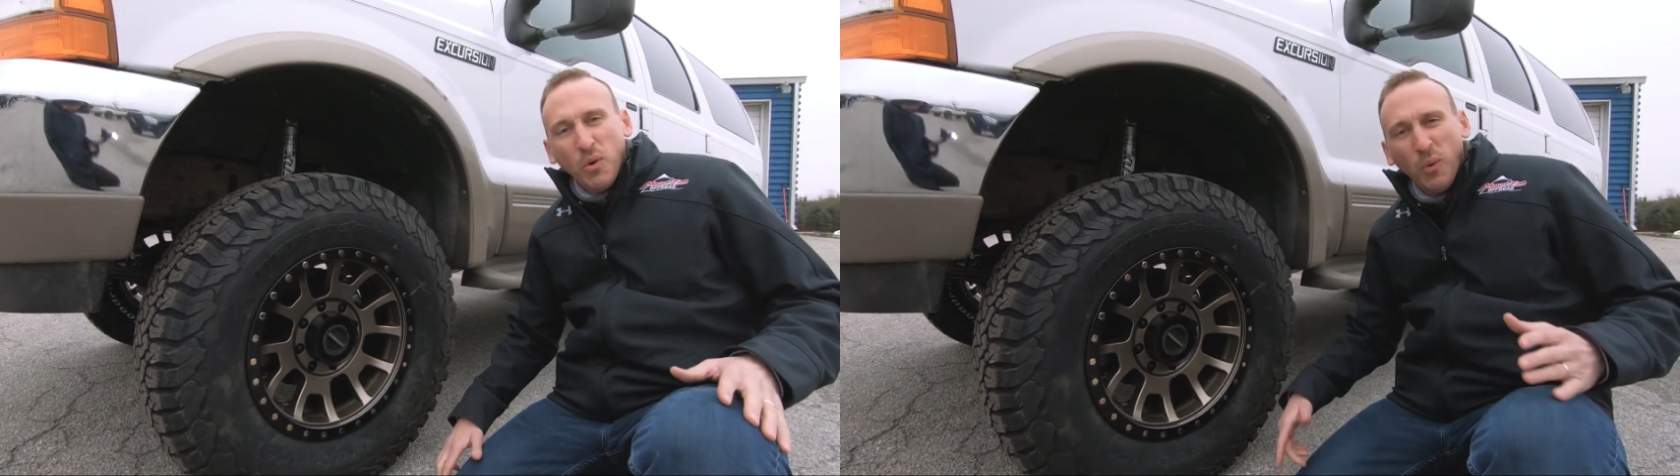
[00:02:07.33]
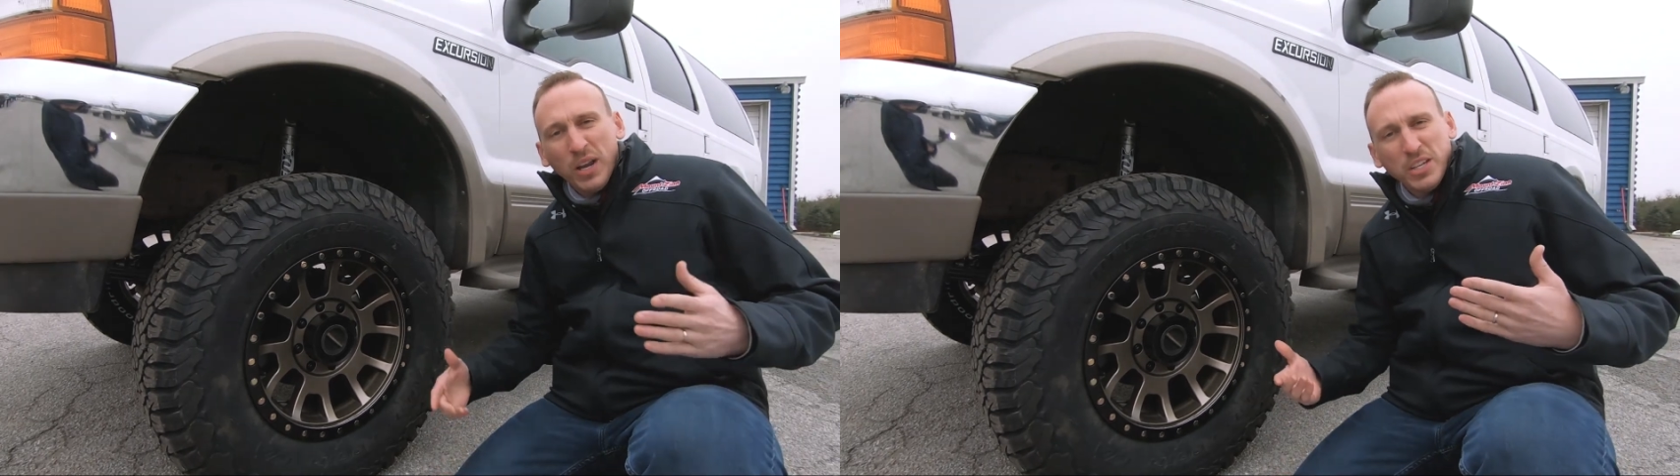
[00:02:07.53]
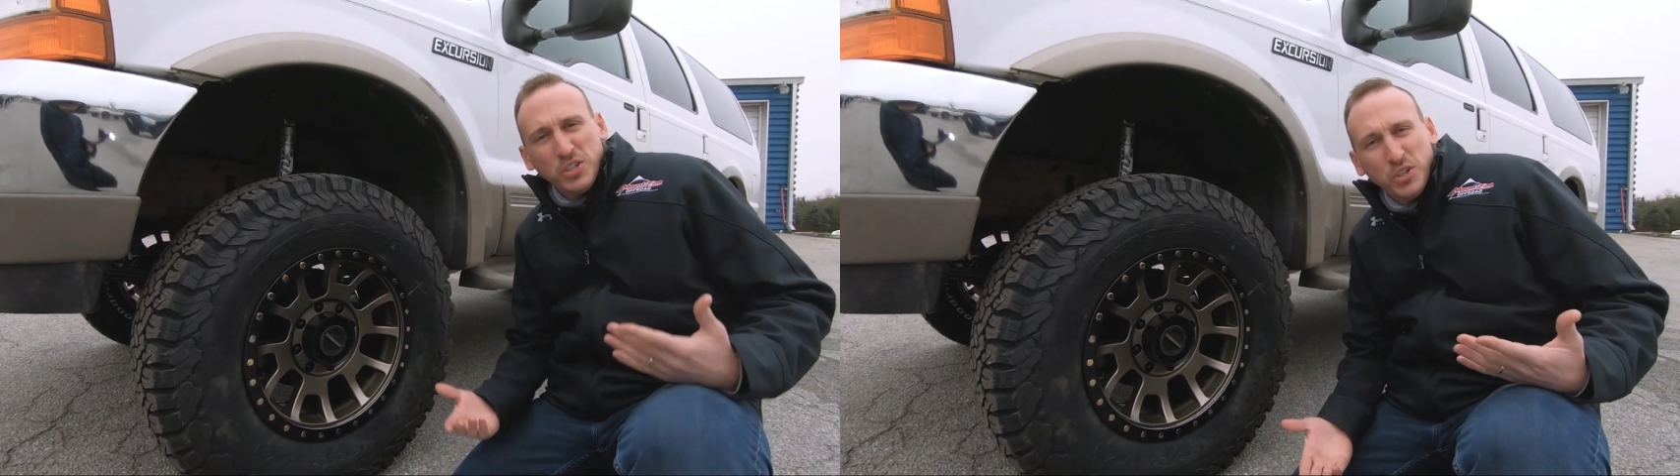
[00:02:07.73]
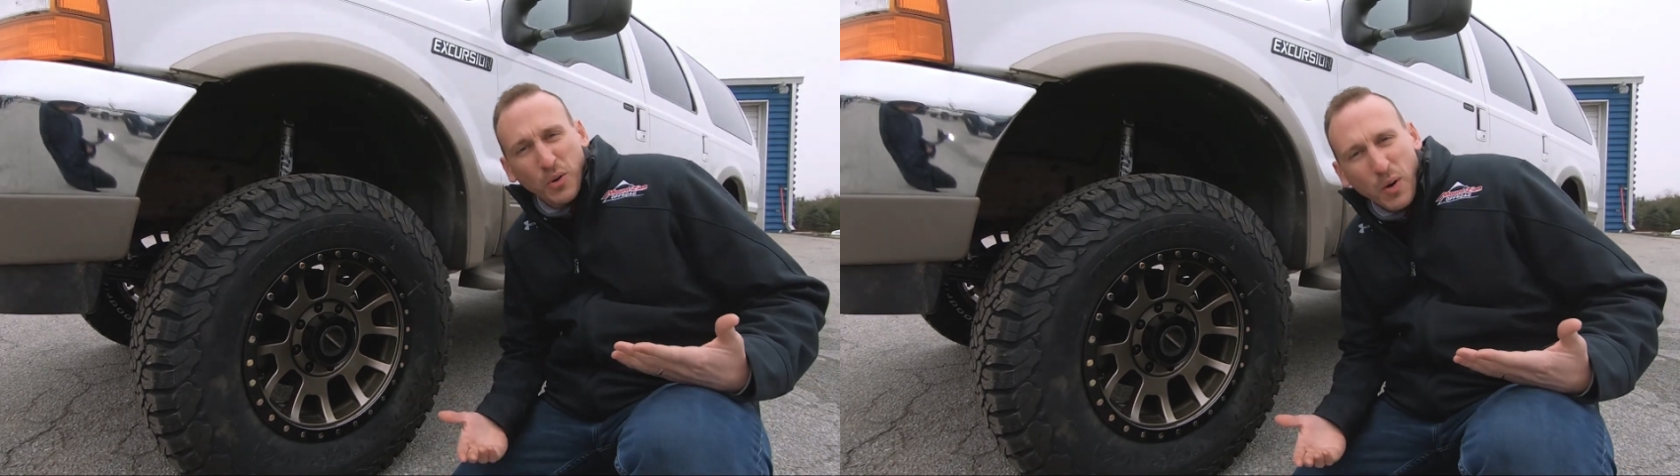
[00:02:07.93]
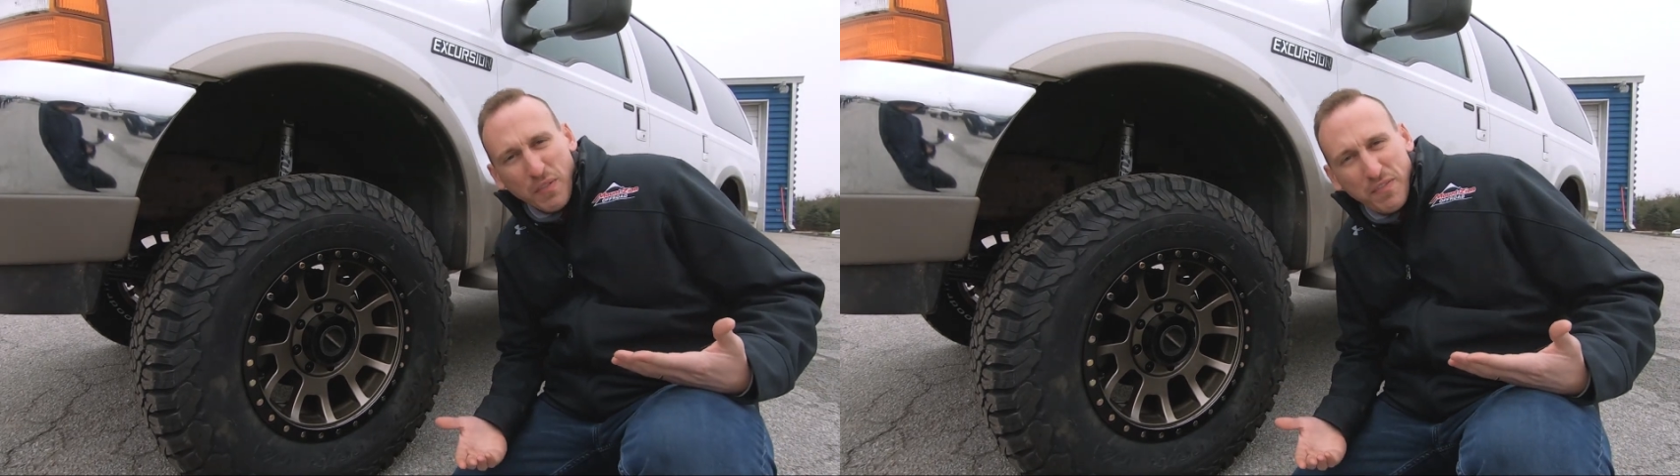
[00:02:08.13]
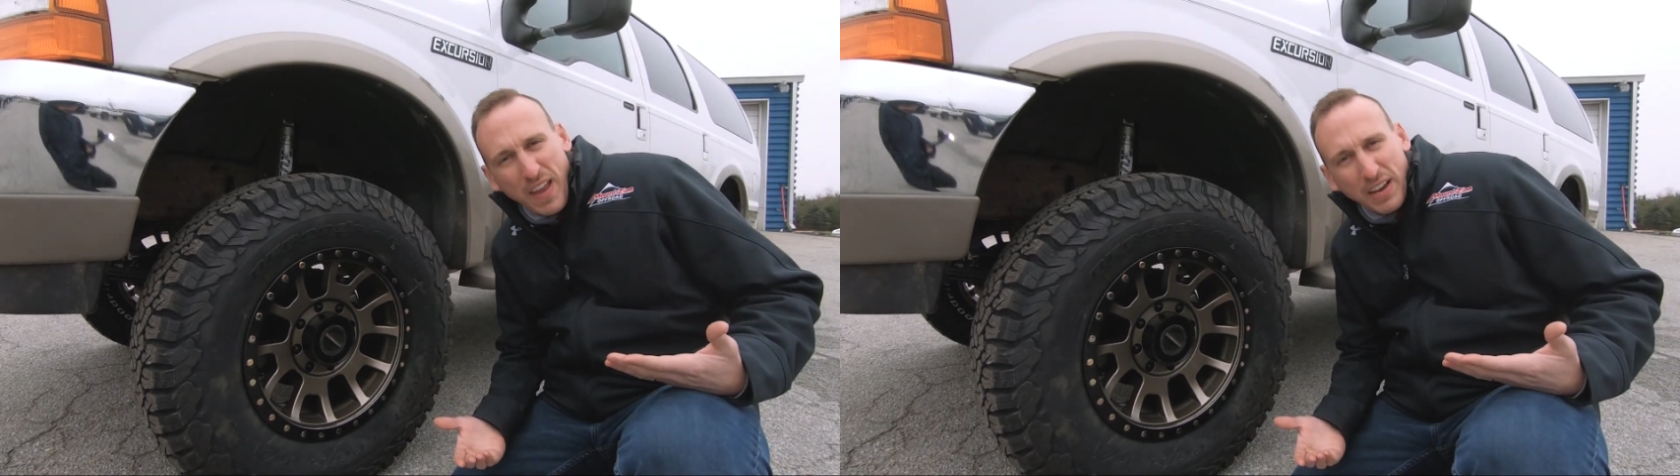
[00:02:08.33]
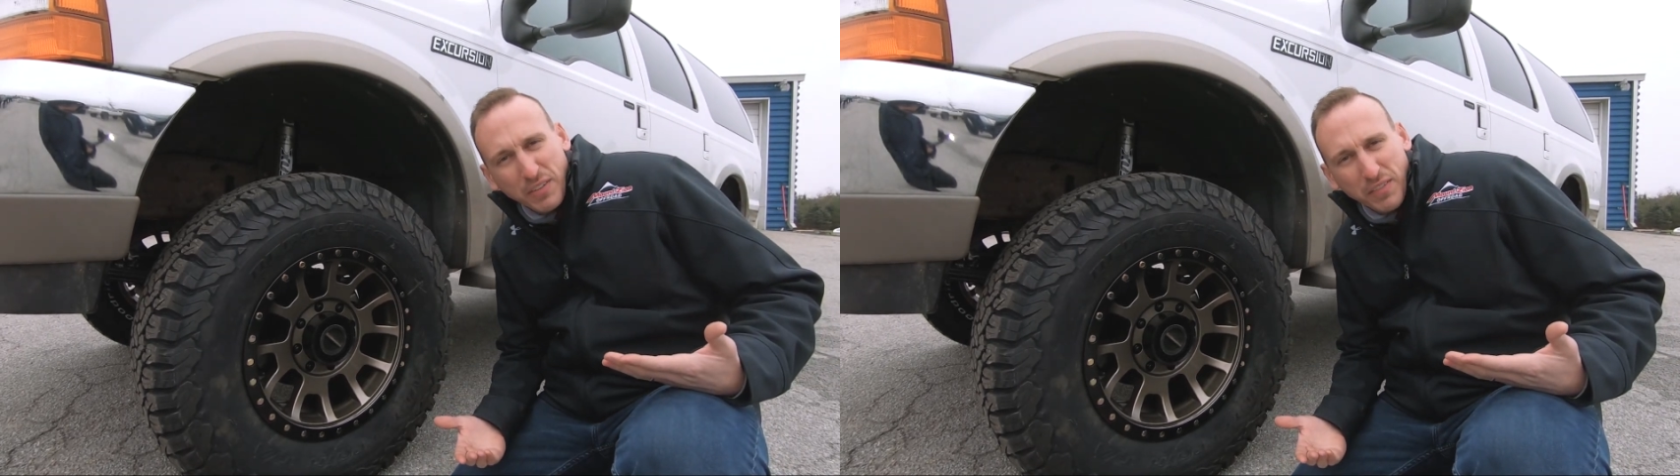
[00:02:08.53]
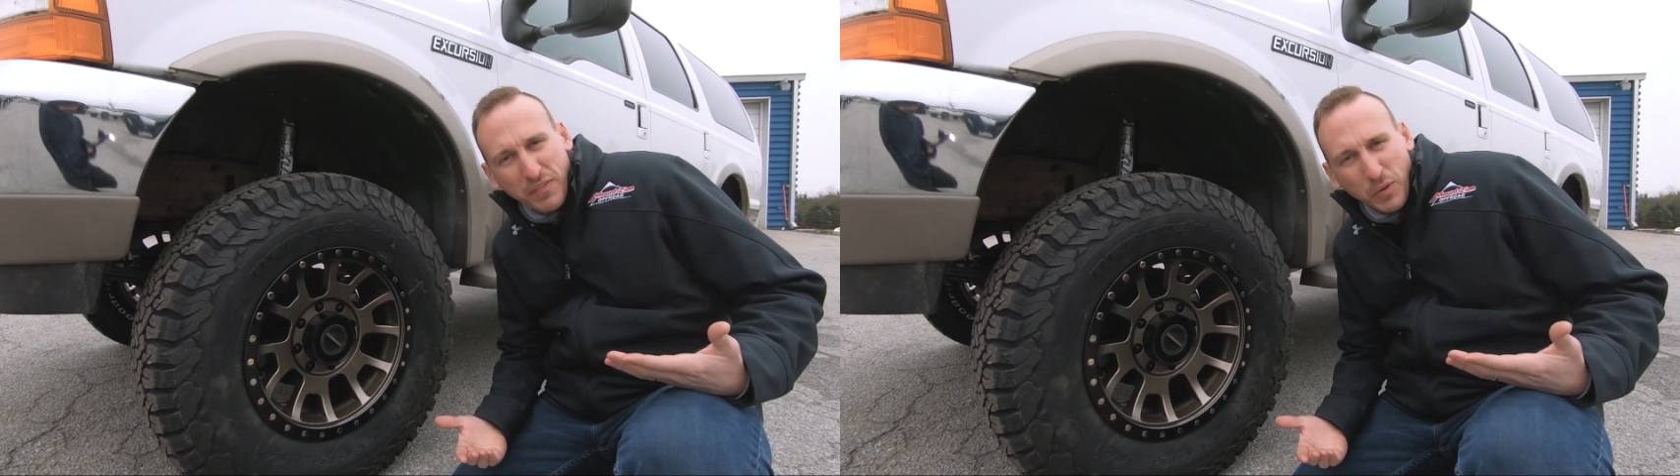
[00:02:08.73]
What is your
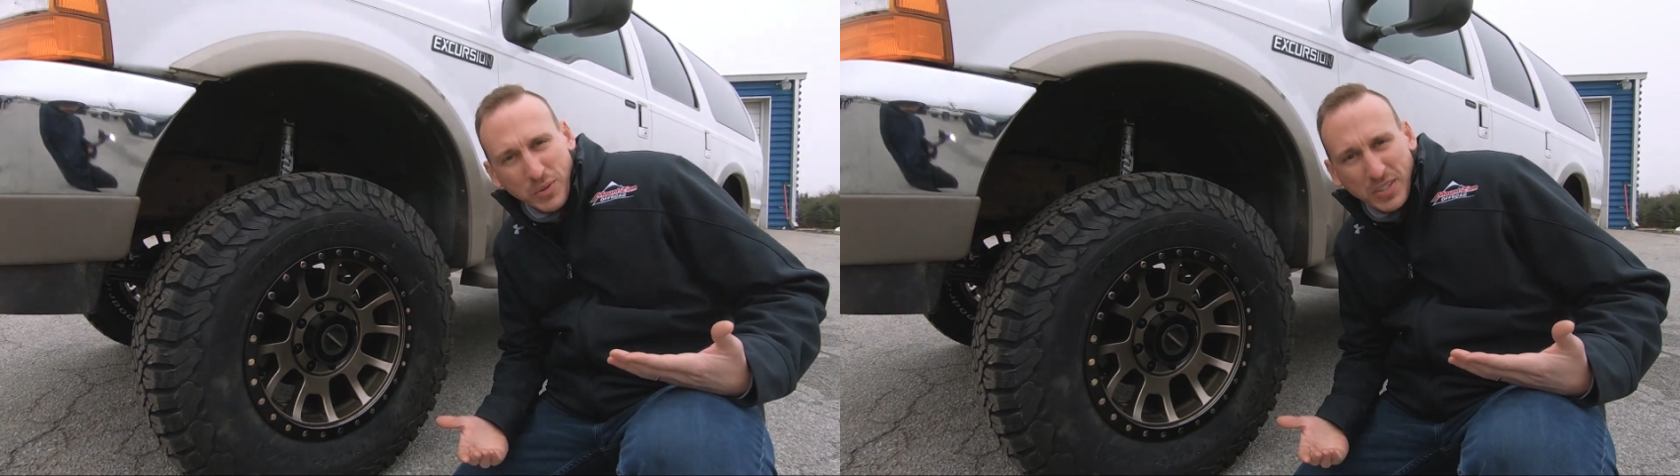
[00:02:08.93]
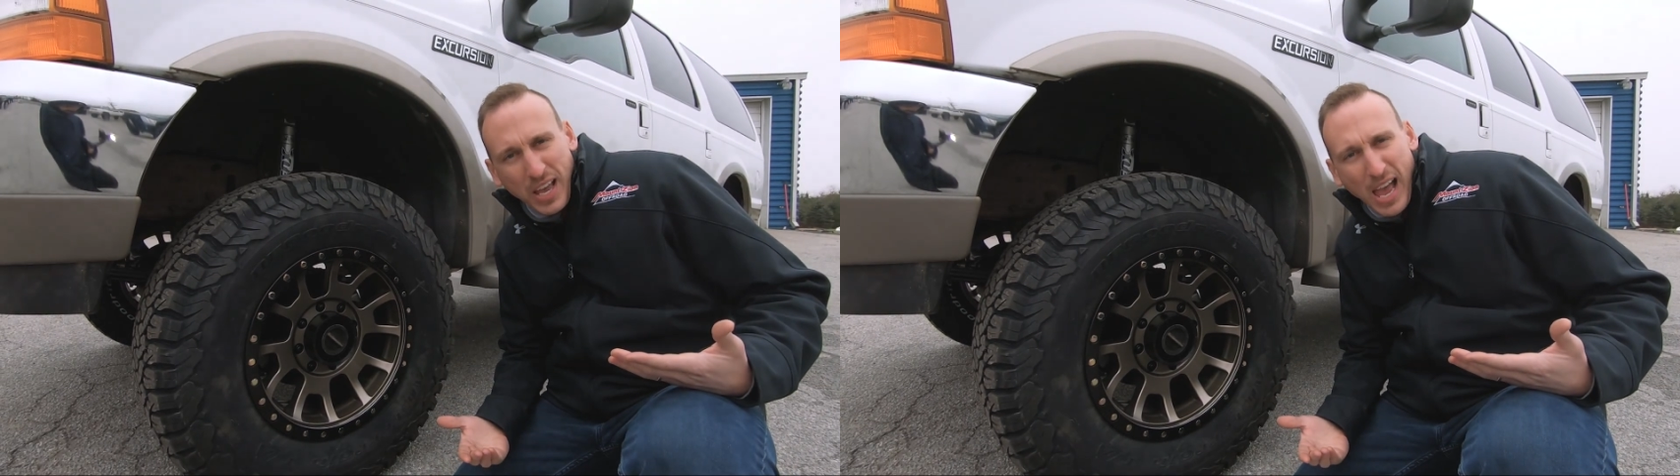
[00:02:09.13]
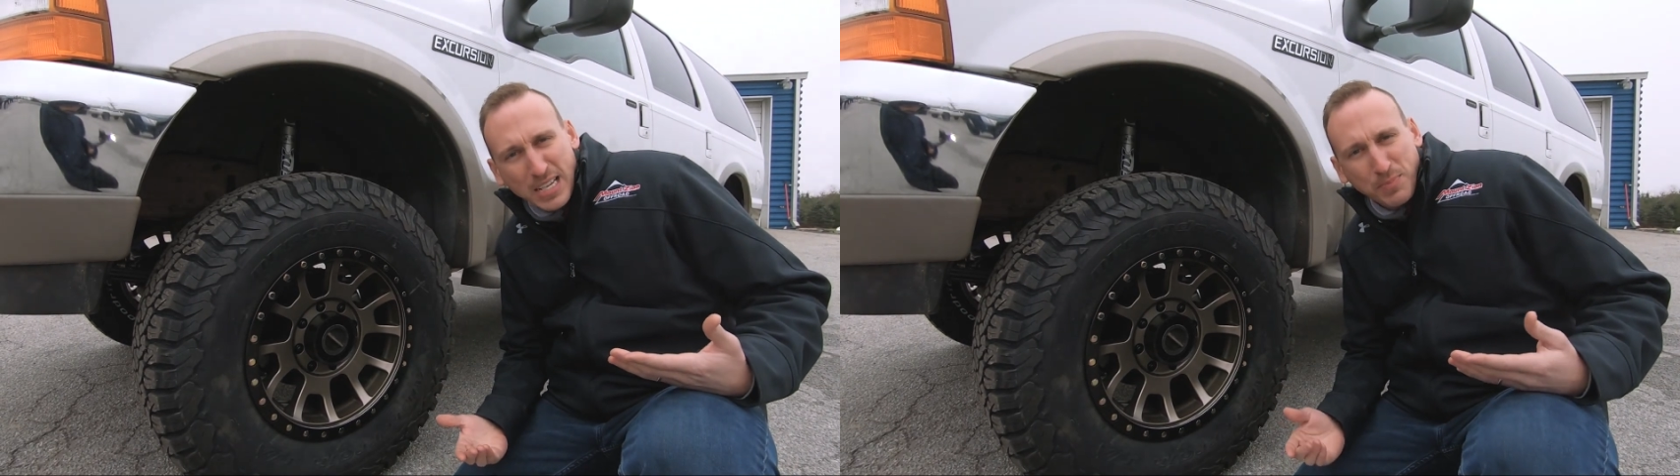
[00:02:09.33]
favorite full size?